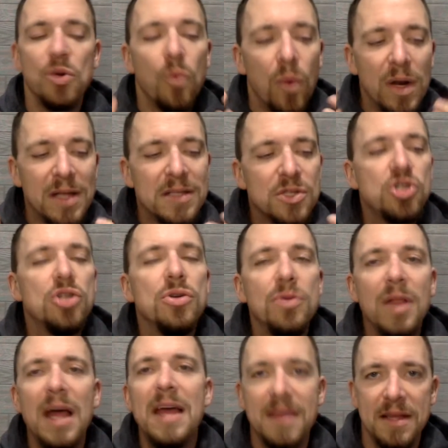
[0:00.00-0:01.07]
When it's too
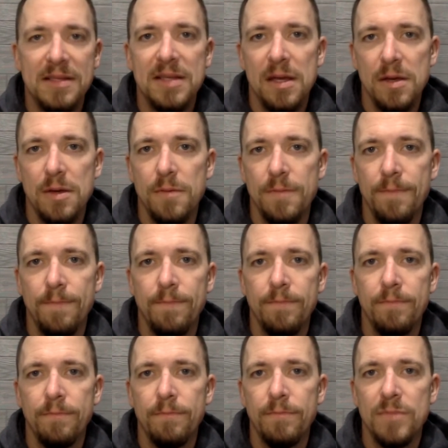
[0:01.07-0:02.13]
late, they tell you.
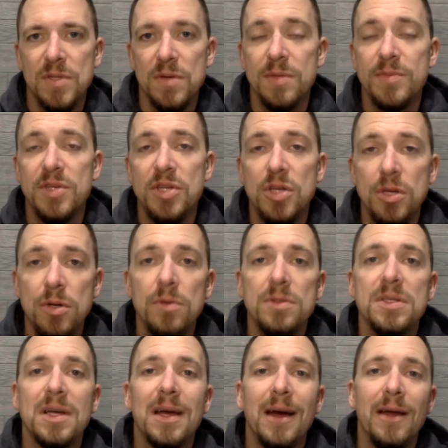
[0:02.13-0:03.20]
So it's up to you
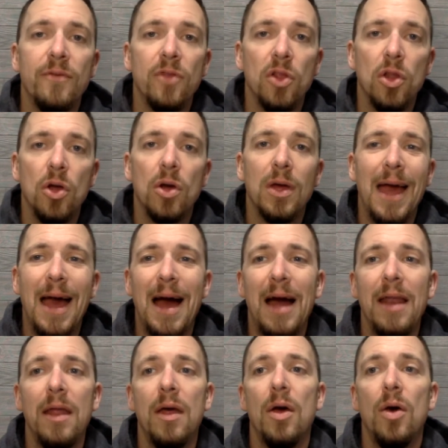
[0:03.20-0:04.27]
to kind of look
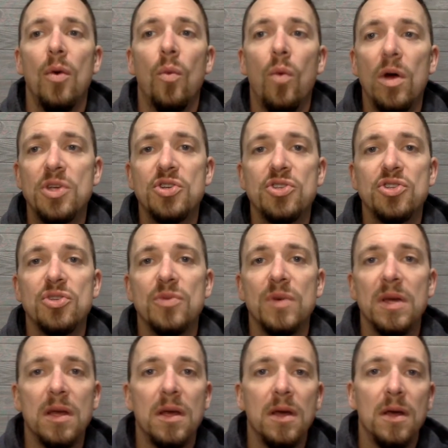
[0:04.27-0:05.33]
at what you're
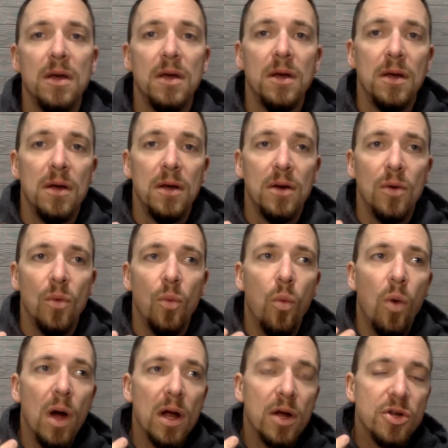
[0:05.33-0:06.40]
doing,
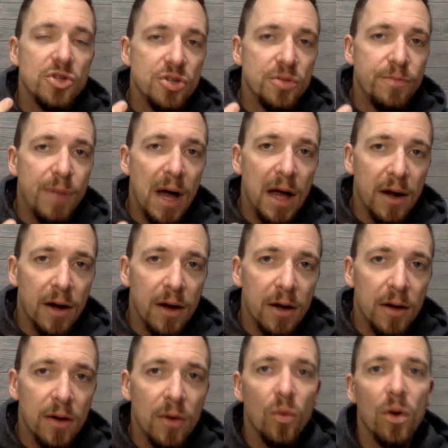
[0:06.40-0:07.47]
what could you do
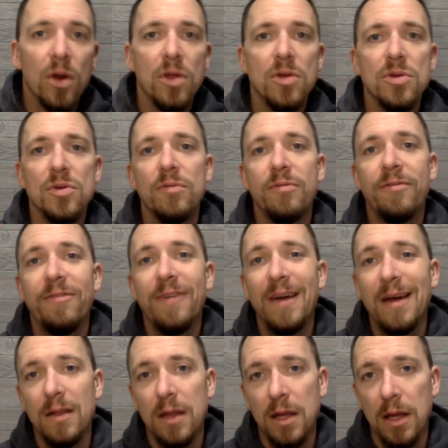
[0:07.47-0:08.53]
better, what are you
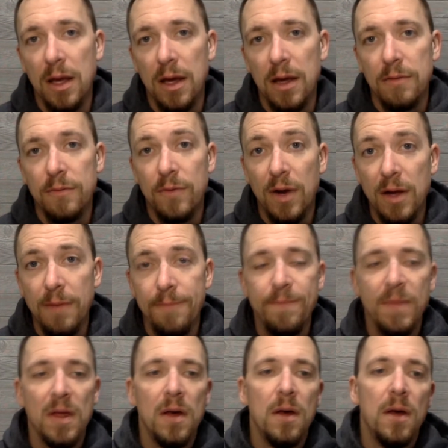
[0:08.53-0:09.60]
failing at, right?
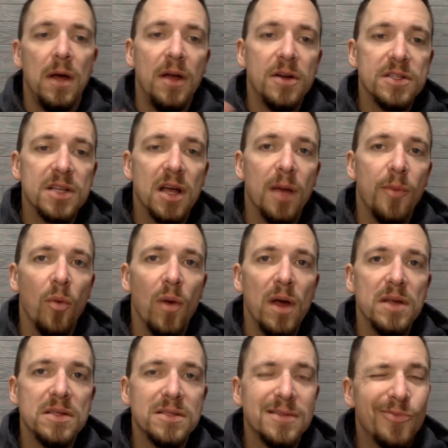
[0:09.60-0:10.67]
And here's a couple
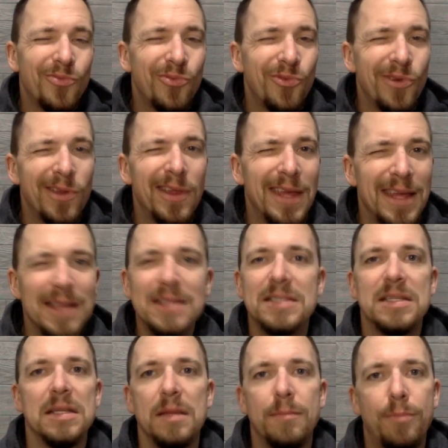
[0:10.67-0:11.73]
ways to really
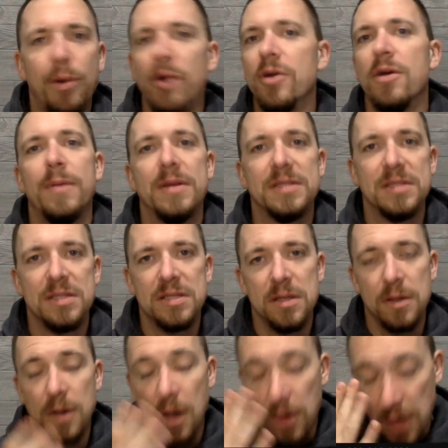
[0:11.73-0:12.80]
instantly burn your business to the ground.